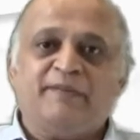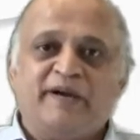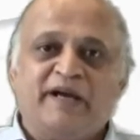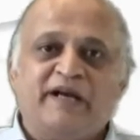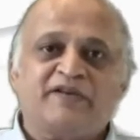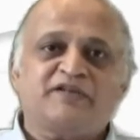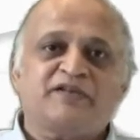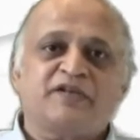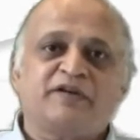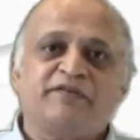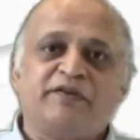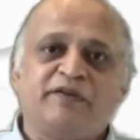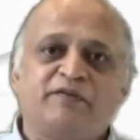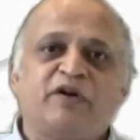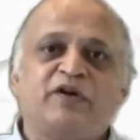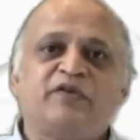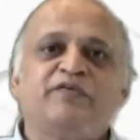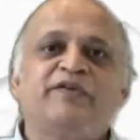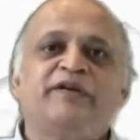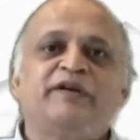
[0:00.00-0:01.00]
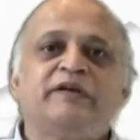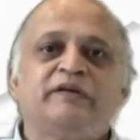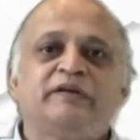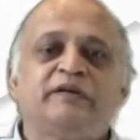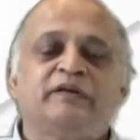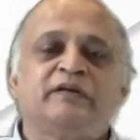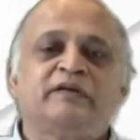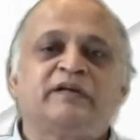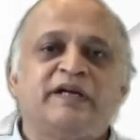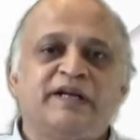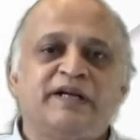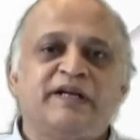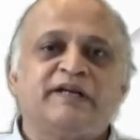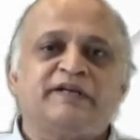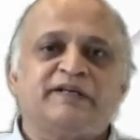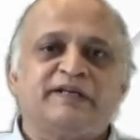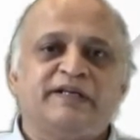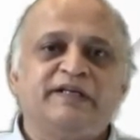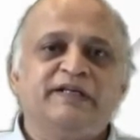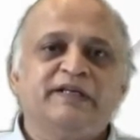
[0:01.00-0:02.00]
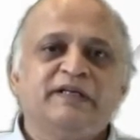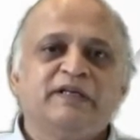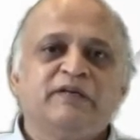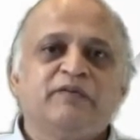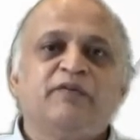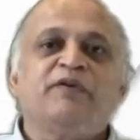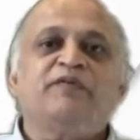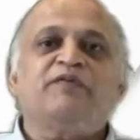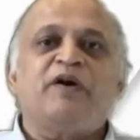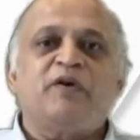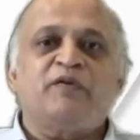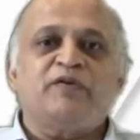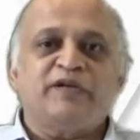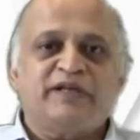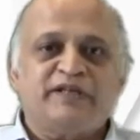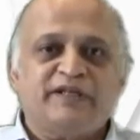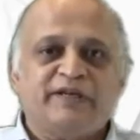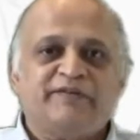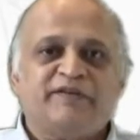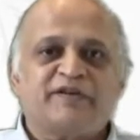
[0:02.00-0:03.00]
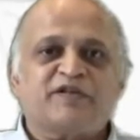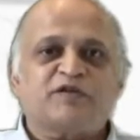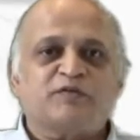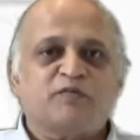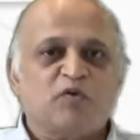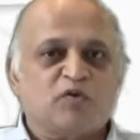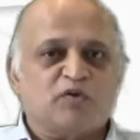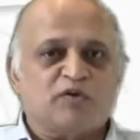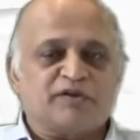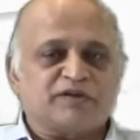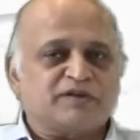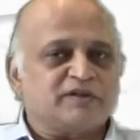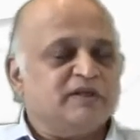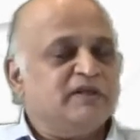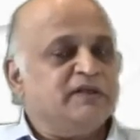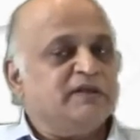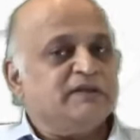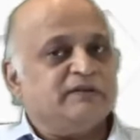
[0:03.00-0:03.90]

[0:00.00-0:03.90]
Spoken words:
by a survey what we conducted, we found that they were smokers.